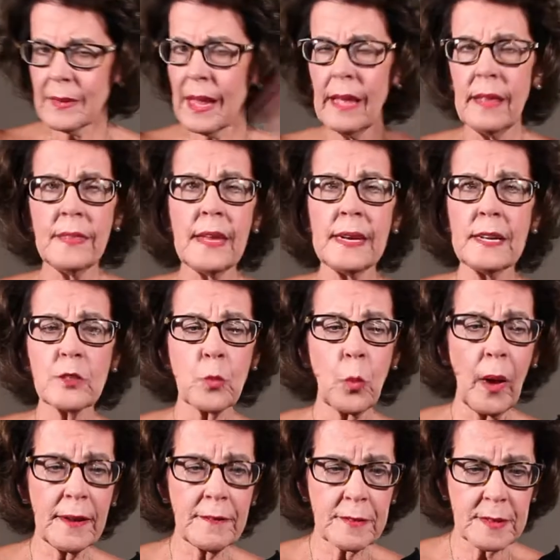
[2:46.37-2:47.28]
And then his
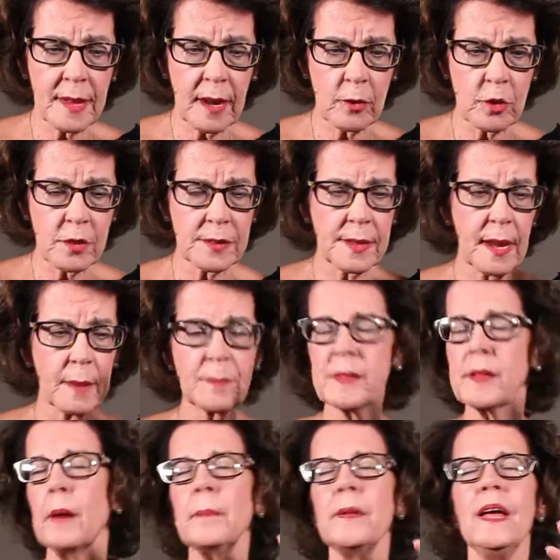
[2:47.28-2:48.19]
wife steps
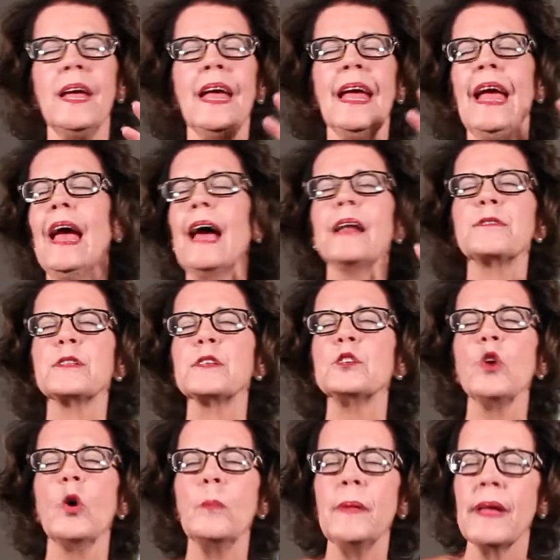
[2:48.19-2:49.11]
up, and I said,
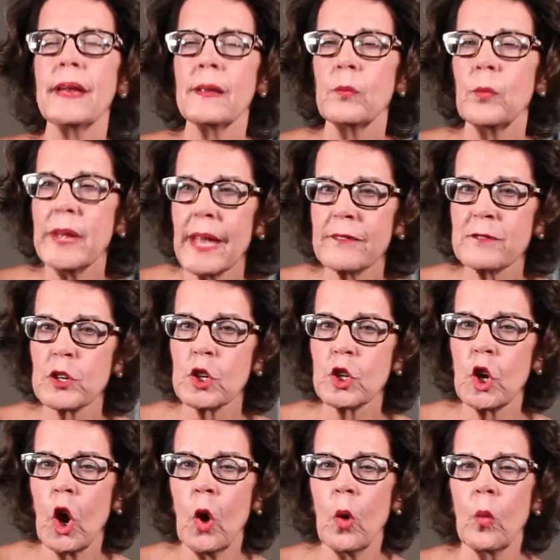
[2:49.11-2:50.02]
no, Betty, we have to
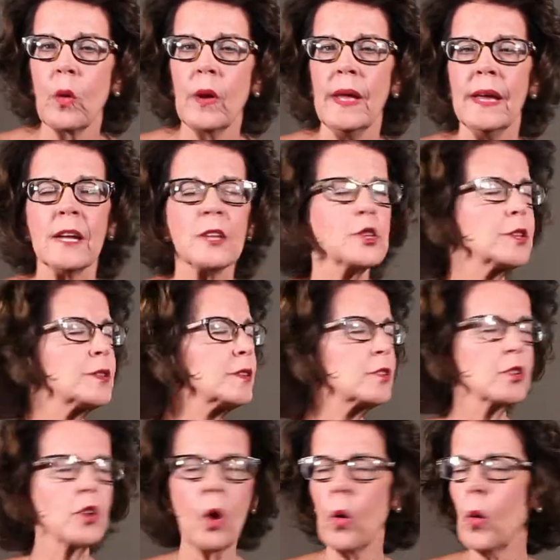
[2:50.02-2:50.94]
go. She
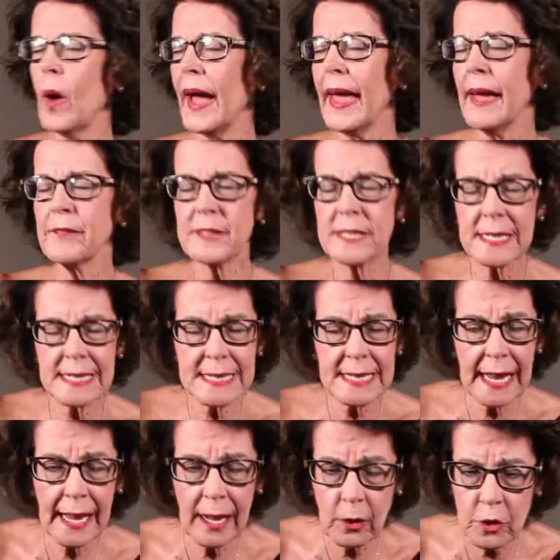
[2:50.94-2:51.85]
says, no, I have to
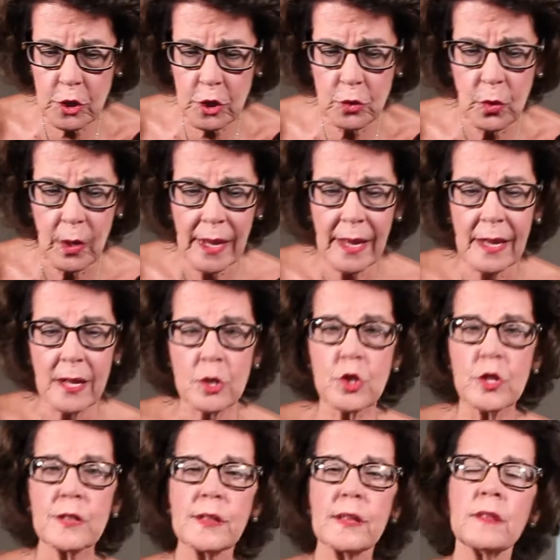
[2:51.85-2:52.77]
tell you.
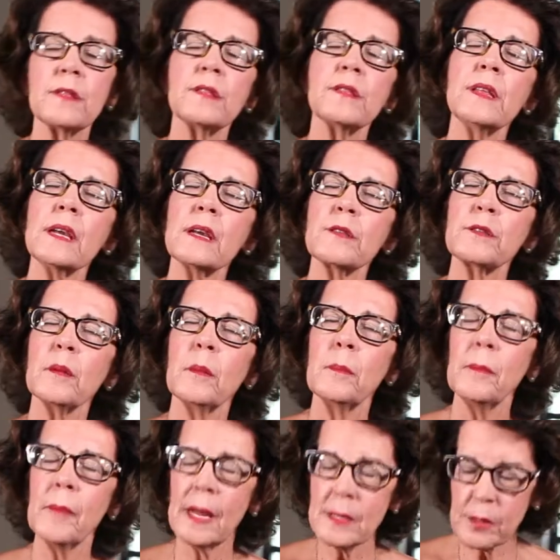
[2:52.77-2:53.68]
She said, 6
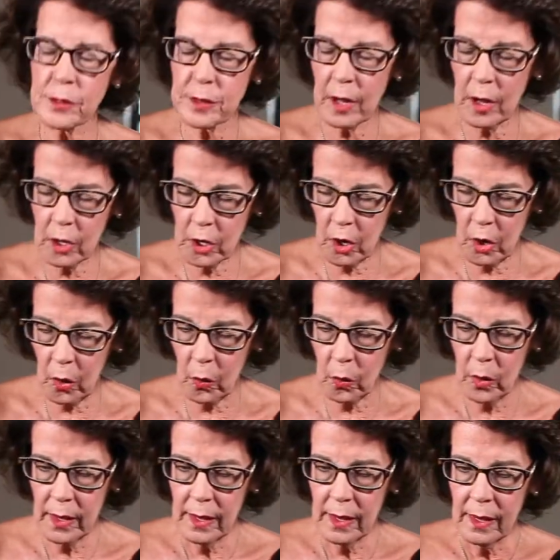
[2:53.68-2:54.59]
months
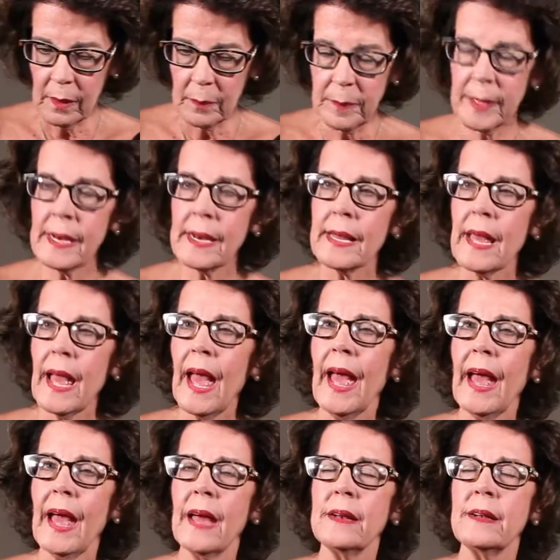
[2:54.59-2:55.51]
ago, Billy
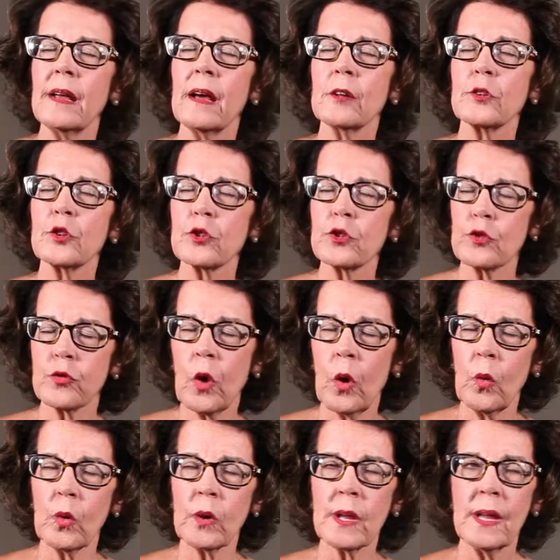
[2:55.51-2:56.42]
had a
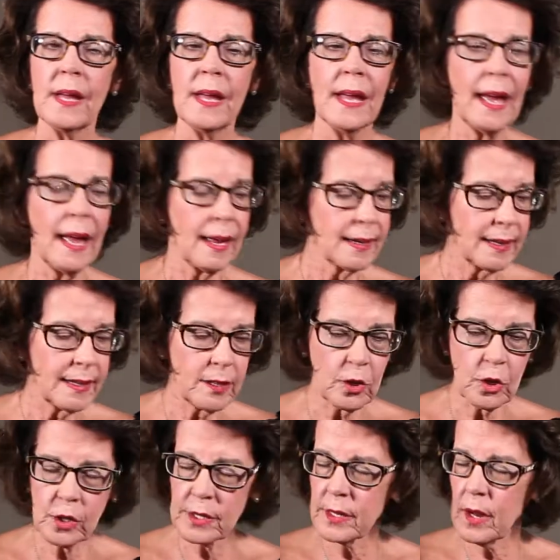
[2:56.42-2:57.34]
stroke, and he
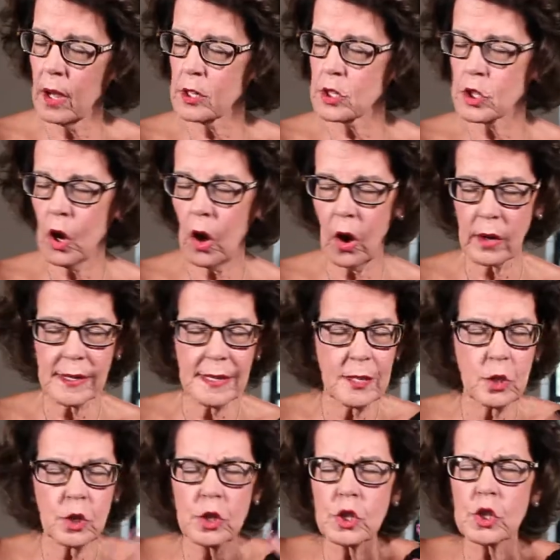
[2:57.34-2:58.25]
could not talk. He
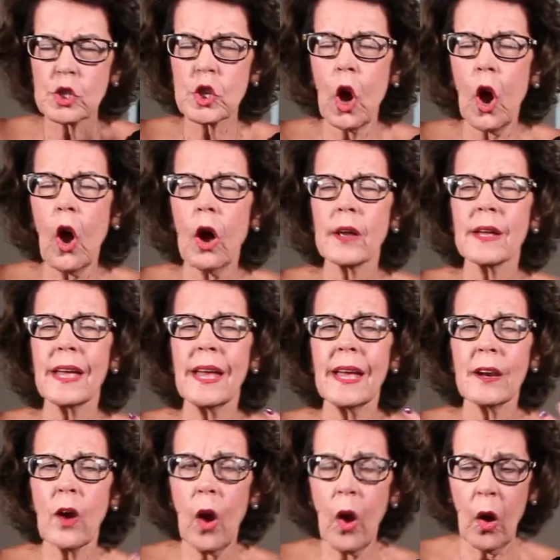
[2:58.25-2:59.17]
couldn't talk
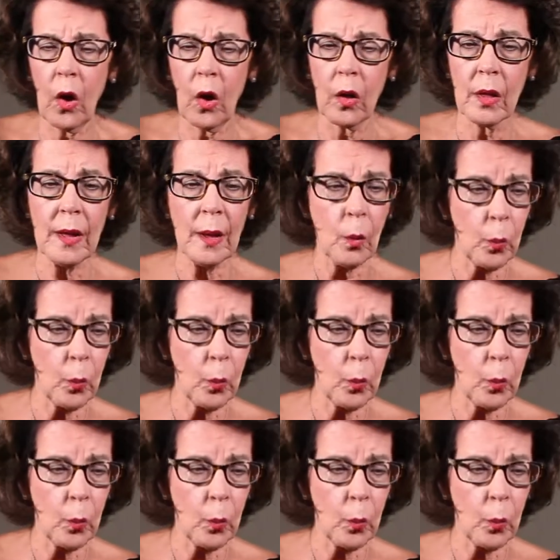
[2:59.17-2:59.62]
at all.